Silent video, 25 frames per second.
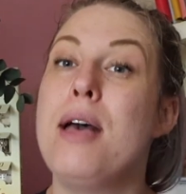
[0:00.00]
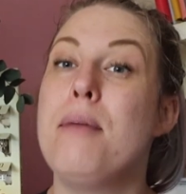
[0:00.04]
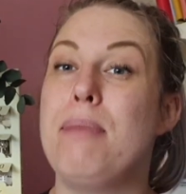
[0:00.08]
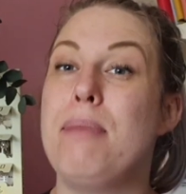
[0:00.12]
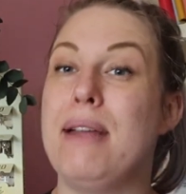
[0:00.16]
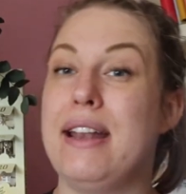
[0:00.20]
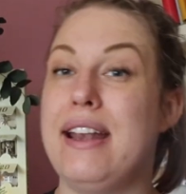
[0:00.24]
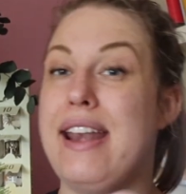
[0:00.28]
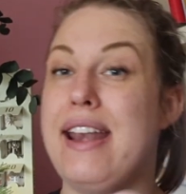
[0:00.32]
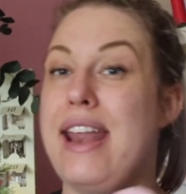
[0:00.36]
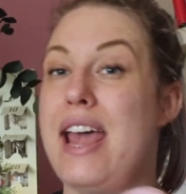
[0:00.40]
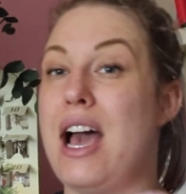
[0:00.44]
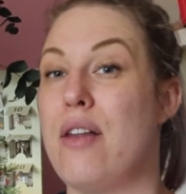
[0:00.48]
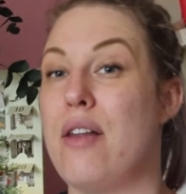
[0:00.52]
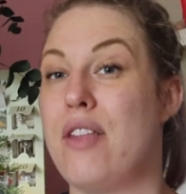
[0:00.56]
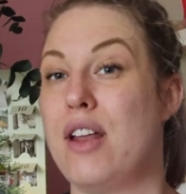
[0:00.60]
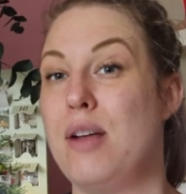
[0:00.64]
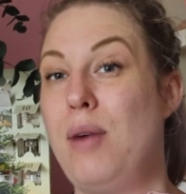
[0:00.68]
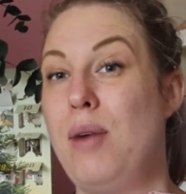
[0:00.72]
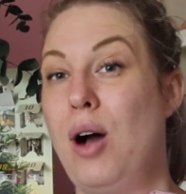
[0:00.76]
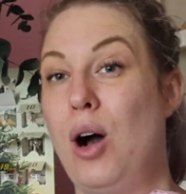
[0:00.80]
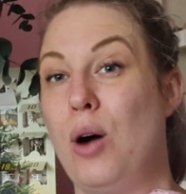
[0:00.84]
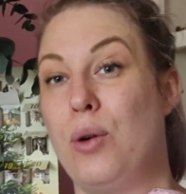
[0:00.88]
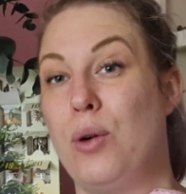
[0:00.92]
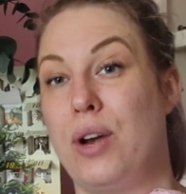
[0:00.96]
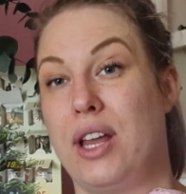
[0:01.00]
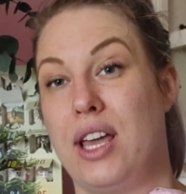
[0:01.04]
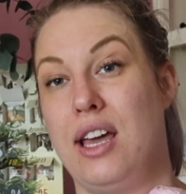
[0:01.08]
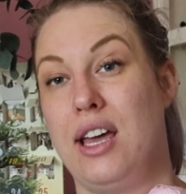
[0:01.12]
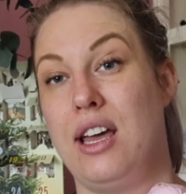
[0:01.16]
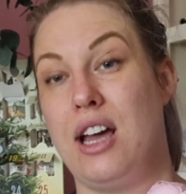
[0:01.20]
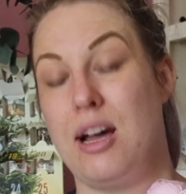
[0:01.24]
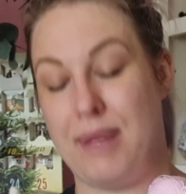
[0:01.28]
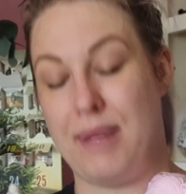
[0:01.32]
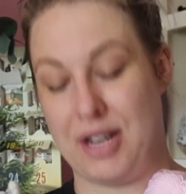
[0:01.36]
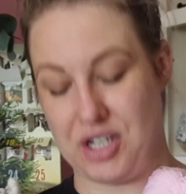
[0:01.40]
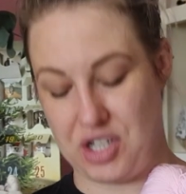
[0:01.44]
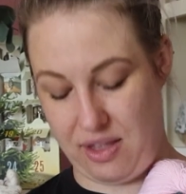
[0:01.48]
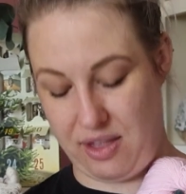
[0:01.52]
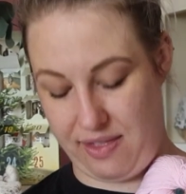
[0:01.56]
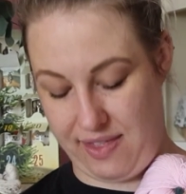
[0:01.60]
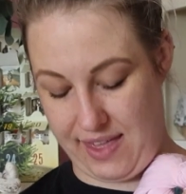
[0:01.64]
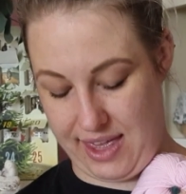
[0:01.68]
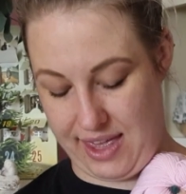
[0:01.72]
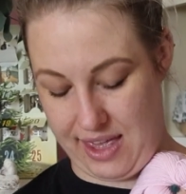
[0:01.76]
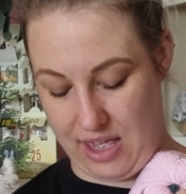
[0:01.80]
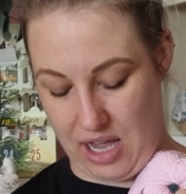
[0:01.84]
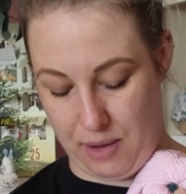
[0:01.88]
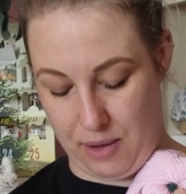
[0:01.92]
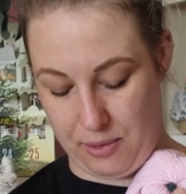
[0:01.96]
But now that I'm holding it, I'm actually
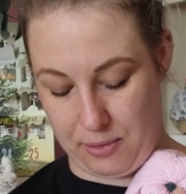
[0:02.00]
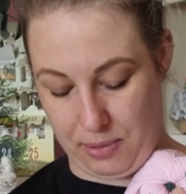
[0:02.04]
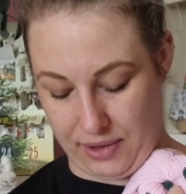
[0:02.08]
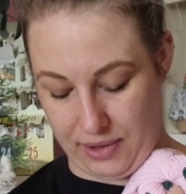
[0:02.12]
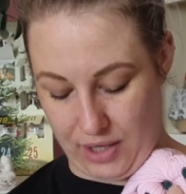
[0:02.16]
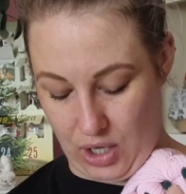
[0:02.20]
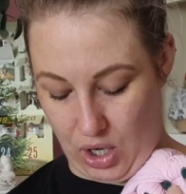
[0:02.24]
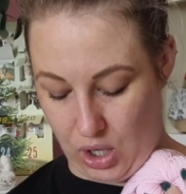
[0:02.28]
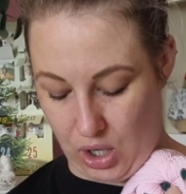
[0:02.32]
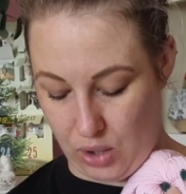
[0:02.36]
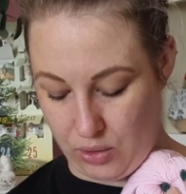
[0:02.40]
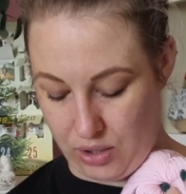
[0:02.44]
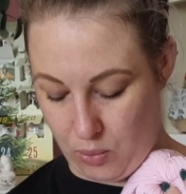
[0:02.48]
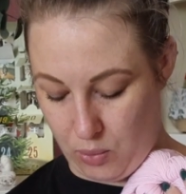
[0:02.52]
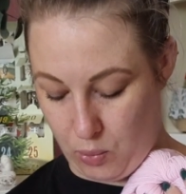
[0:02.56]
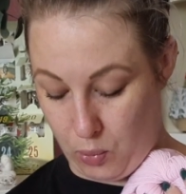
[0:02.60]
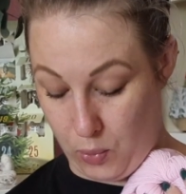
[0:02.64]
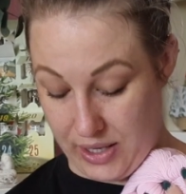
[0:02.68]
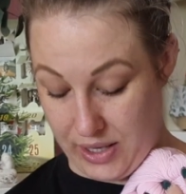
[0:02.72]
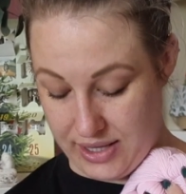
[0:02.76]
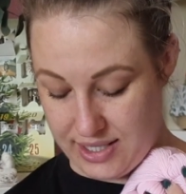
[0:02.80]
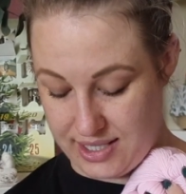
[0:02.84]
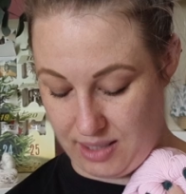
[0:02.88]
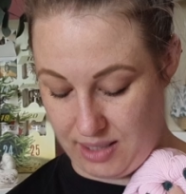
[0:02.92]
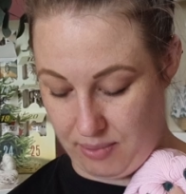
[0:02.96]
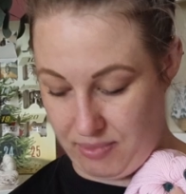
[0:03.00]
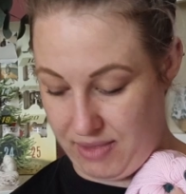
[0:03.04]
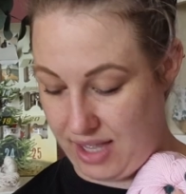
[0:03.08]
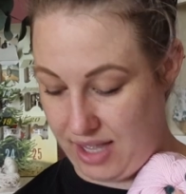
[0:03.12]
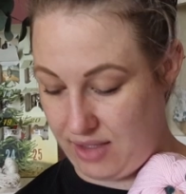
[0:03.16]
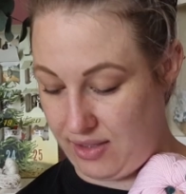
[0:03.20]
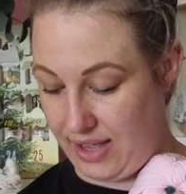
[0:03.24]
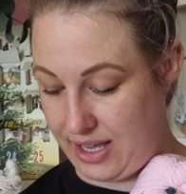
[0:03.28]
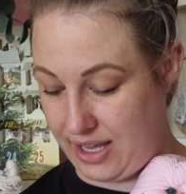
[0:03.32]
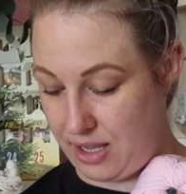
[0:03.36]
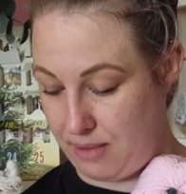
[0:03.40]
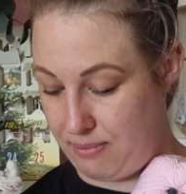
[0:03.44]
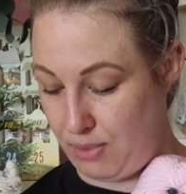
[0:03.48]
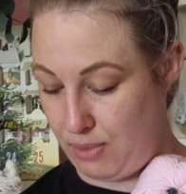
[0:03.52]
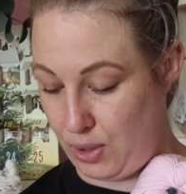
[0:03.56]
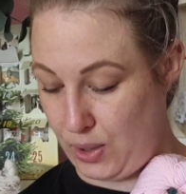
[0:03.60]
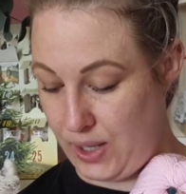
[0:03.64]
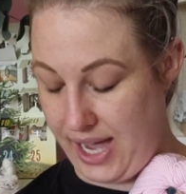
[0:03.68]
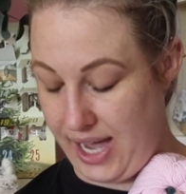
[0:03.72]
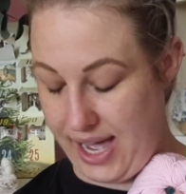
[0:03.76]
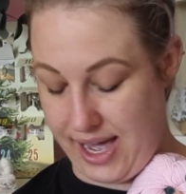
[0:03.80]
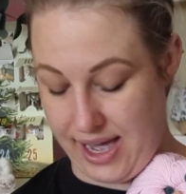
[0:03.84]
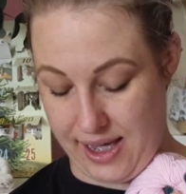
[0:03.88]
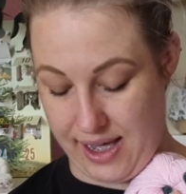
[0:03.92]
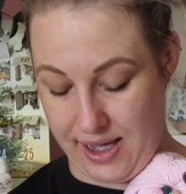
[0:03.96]
thinking I would probably hold it with something like a
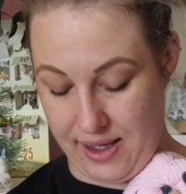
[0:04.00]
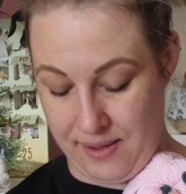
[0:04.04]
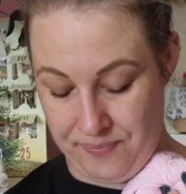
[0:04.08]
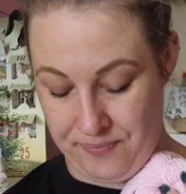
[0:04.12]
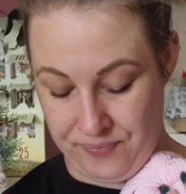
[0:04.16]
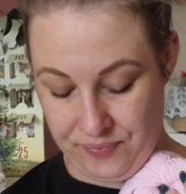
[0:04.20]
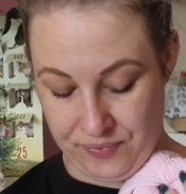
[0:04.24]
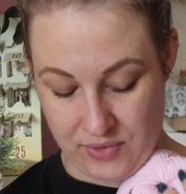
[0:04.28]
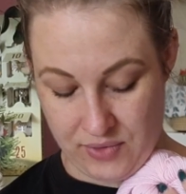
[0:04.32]
mohair